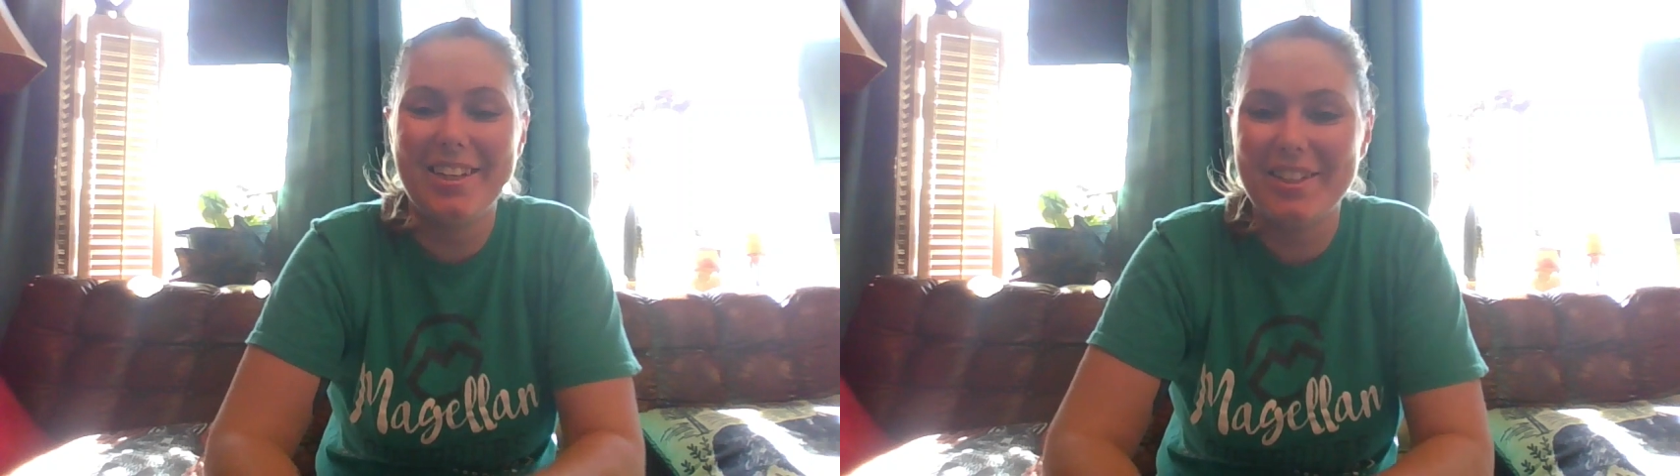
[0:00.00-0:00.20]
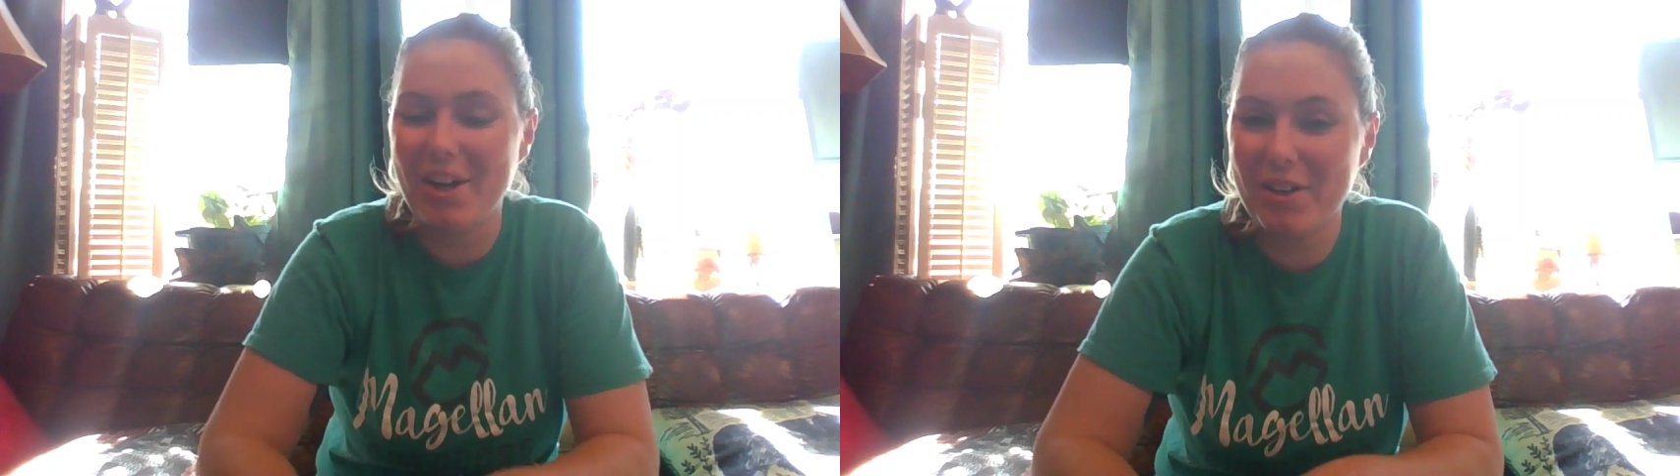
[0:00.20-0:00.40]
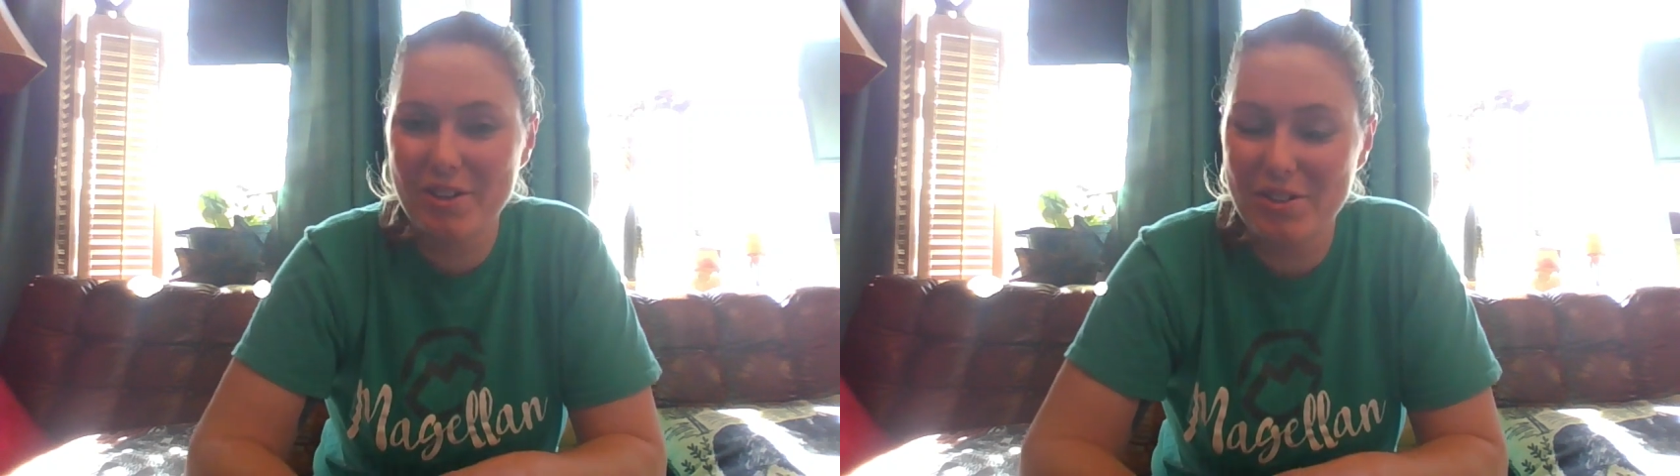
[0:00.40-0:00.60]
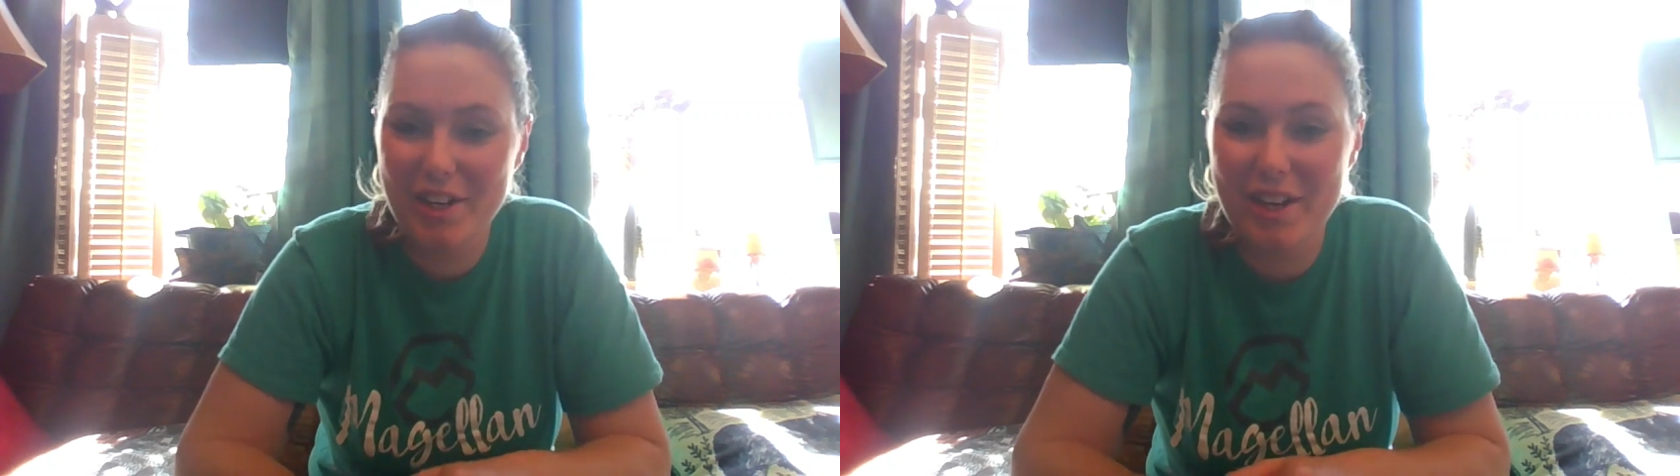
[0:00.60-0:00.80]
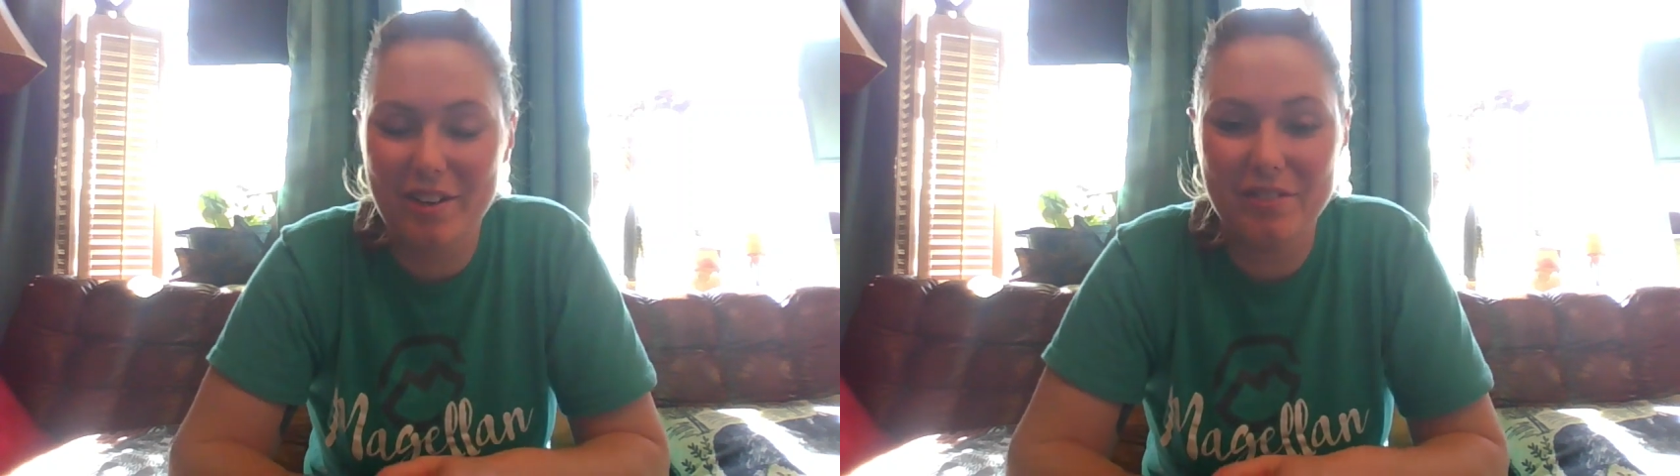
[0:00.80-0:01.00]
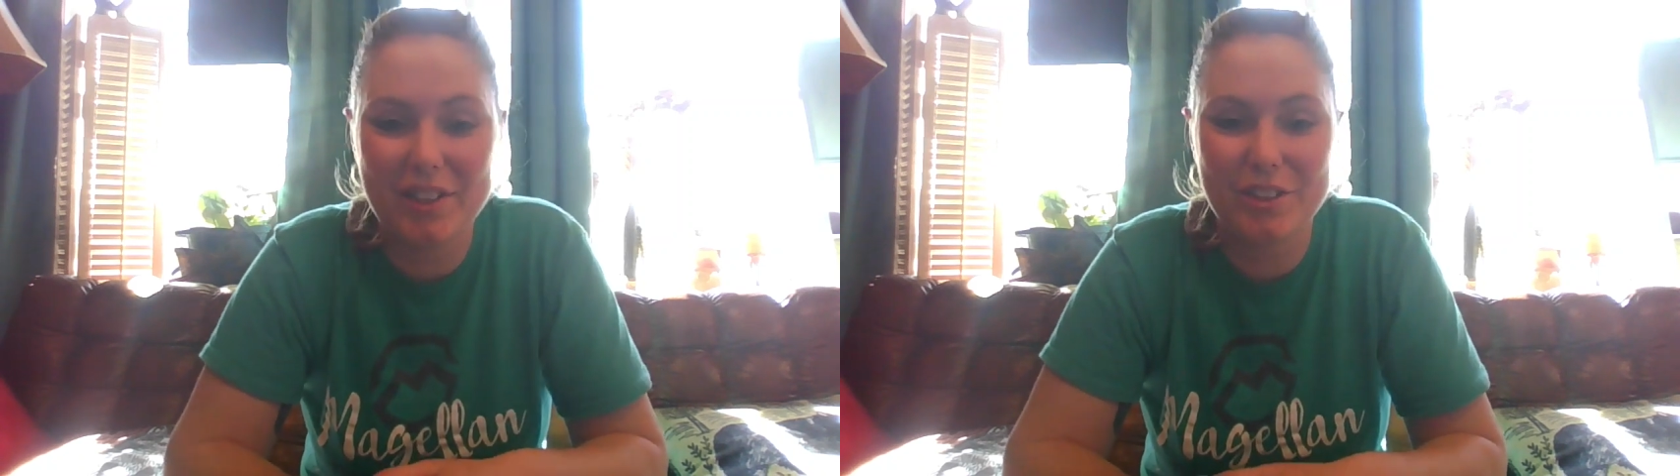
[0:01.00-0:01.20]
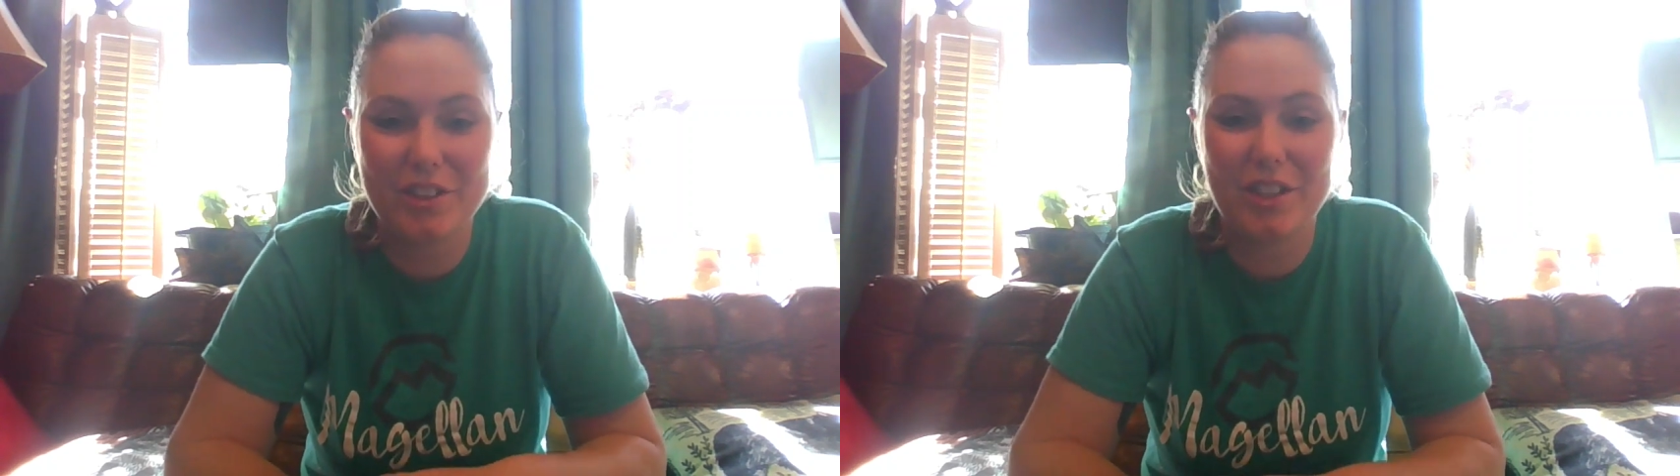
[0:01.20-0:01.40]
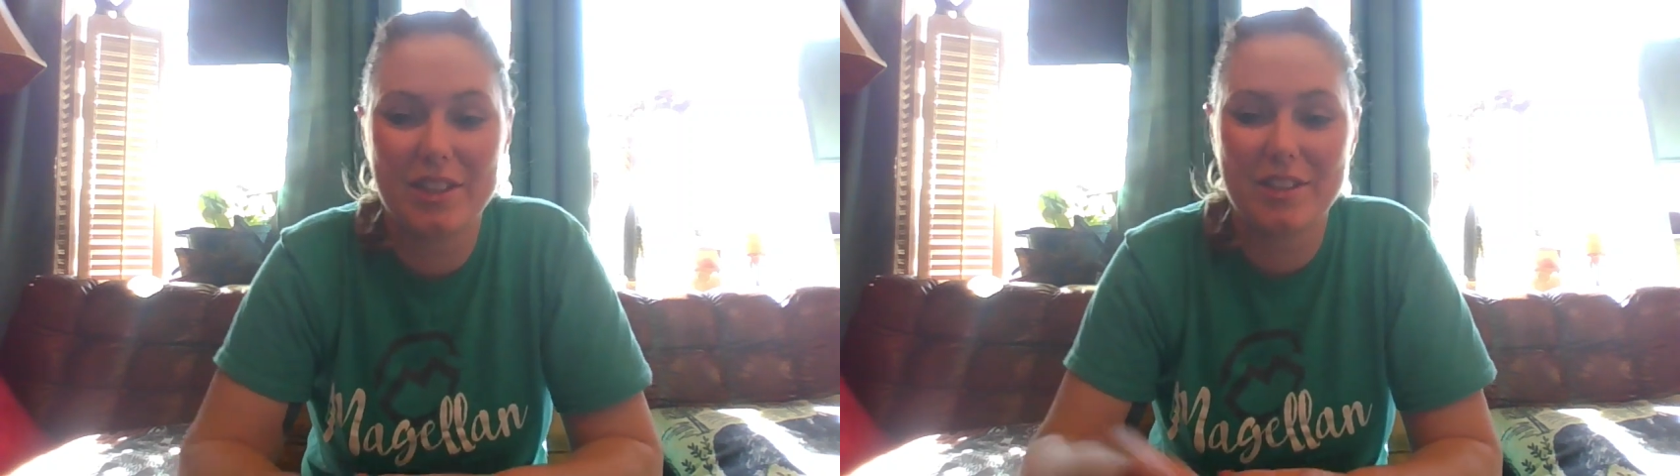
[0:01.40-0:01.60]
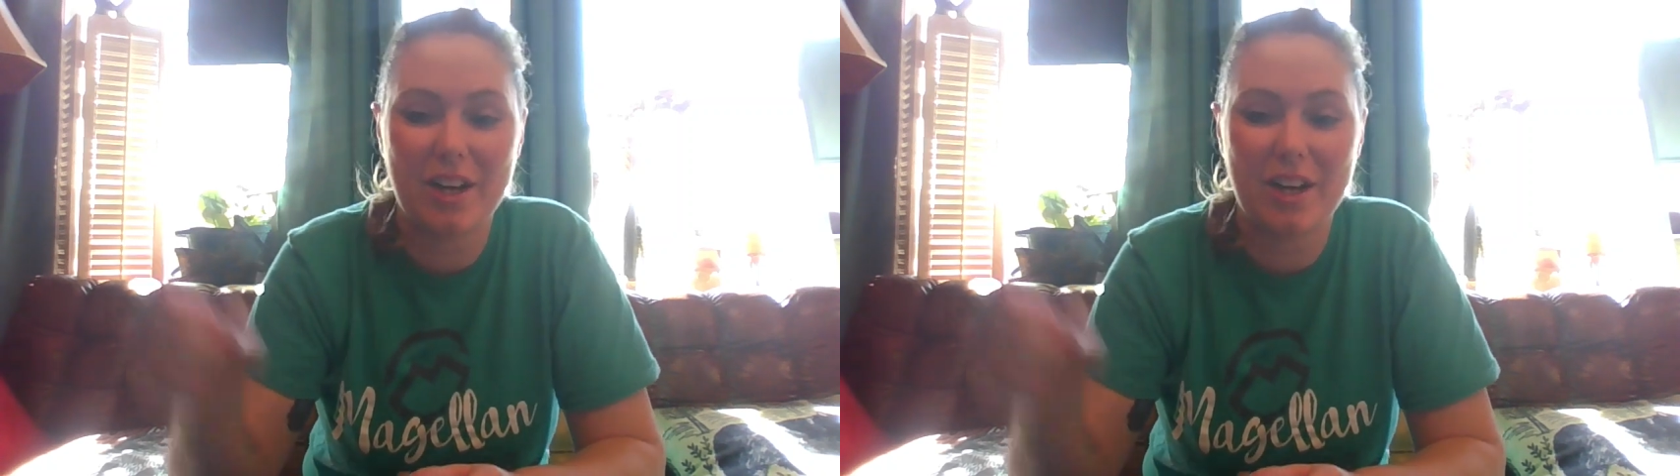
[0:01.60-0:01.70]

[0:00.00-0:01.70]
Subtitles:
Y'all go check out Vineyard Chicks.